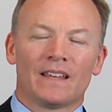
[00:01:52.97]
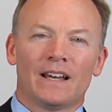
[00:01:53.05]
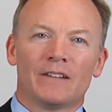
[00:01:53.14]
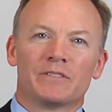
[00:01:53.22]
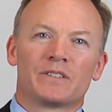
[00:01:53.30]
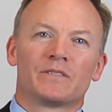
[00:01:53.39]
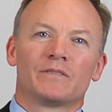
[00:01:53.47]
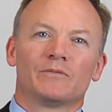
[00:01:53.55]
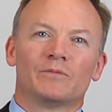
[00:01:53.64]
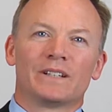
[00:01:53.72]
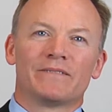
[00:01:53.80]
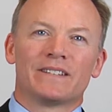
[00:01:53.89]
I was
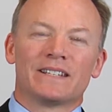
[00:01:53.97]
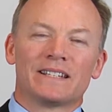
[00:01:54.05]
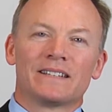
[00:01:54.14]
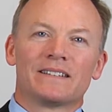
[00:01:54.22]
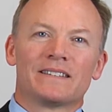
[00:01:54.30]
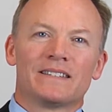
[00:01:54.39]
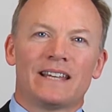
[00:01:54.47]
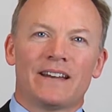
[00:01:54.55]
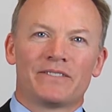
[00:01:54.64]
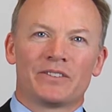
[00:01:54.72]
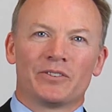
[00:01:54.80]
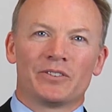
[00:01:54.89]
one of the
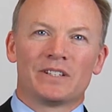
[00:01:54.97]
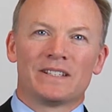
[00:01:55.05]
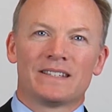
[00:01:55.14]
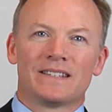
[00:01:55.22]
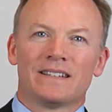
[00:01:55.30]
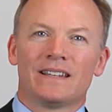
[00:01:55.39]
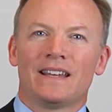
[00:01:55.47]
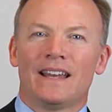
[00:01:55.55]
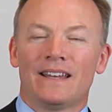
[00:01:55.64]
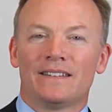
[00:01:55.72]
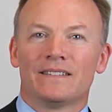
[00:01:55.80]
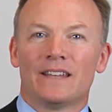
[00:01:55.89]
staff surgeons
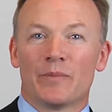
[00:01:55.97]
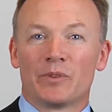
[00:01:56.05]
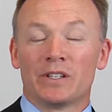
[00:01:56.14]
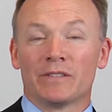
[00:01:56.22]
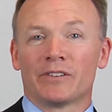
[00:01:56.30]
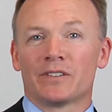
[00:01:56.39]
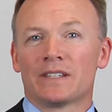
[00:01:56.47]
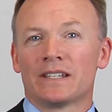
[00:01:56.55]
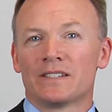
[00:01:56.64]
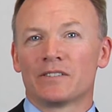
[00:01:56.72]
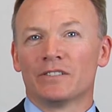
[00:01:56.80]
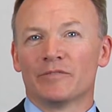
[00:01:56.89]
at Emory University
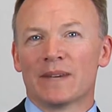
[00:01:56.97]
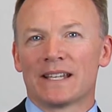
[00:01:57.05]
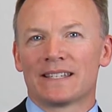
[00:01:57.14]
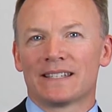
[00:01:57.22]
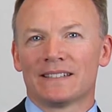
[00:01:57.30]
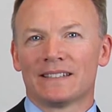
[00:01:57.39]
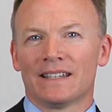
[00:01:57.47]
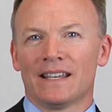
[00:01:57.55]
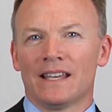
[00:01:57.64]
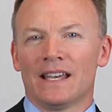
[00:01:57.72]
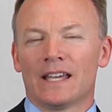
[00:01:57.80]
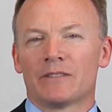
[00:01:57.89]
School of Medicine
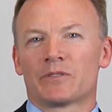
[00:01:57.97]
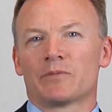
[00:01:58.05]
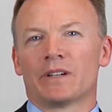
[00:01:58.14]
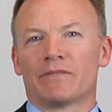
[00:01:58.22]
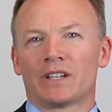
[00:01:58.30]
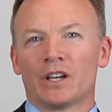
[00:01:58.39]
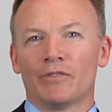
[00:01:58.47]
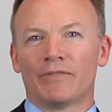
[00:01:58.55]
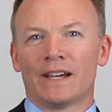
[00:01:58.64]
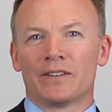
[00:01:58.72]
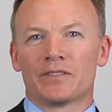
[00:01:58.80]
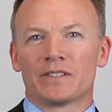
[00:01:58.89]
and was one of the
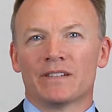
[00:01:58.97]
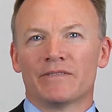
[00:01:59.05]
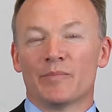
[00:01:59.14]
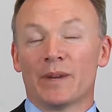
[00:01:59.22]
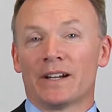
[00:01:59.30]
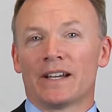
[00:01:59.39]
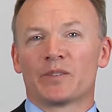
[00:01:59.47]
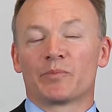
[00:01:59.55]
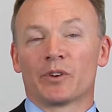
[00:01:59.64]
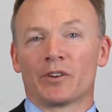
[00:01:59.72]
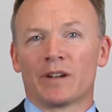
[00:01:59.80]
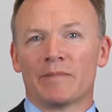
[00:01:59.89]
co-founders of the bariatric
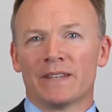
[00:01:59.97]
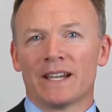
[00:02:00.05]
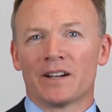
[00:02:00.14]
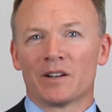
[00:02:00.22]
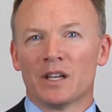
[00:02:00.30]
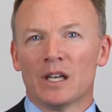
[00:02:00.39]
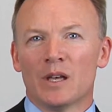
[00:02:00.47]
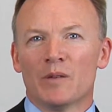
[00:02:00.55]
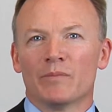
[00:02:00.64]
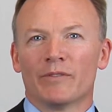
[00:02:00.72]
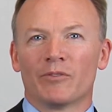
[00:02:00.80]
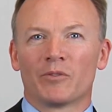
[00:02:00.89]
program there
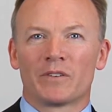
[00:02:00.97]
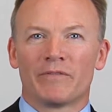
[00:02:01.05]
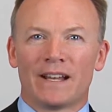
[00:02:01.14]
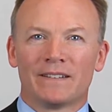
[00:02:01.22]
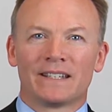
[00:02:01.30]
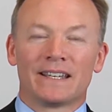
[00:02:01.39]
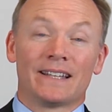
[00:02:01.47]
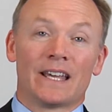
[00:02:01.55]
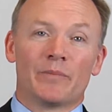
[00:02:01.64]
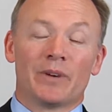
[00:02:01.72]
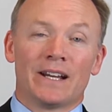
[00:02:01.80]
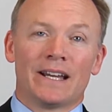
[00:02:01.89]
before founding
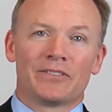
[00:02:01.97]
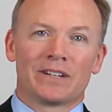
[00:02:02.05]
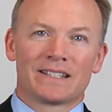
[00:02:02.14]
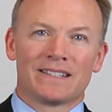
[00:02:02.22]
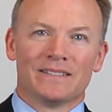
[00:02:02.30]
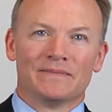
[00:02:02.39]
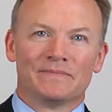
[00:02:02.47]
Atlanta Bariatrics.